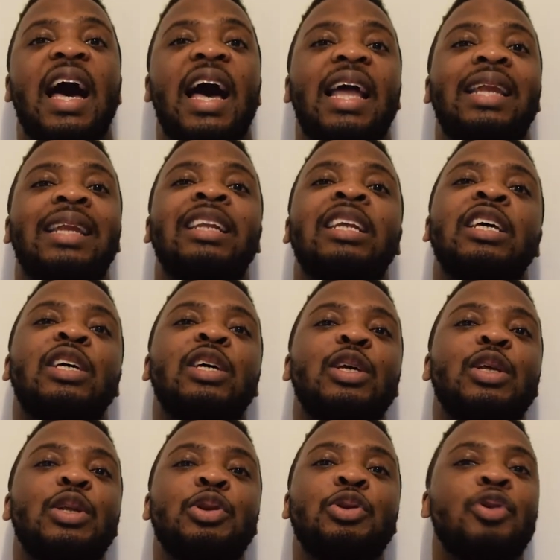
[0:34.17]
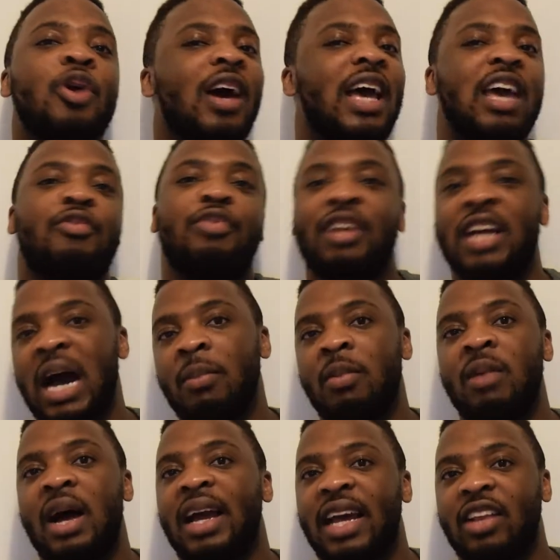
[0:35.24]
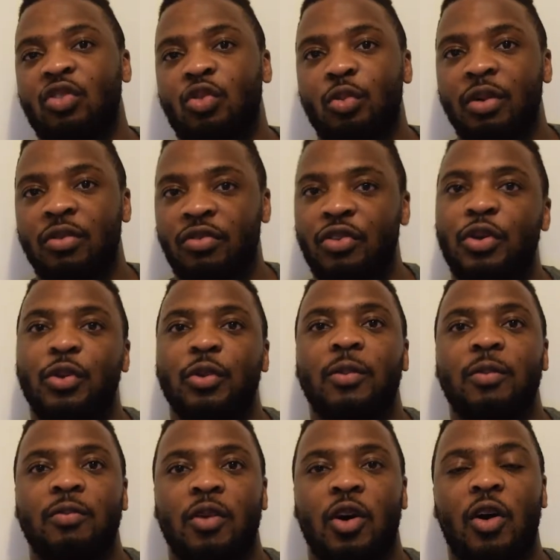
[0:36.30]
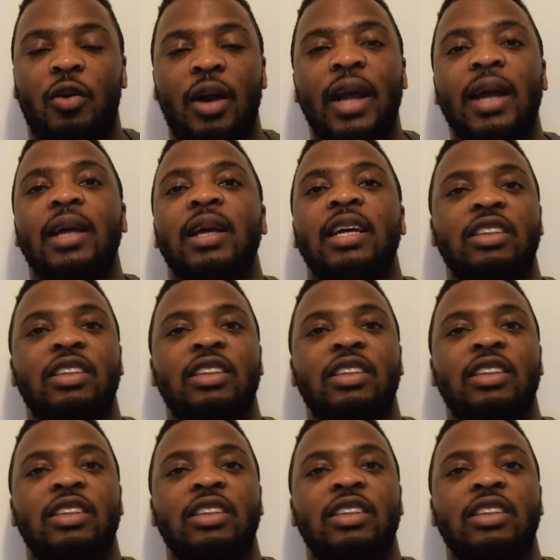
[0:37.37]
and not every album I get to review, all right?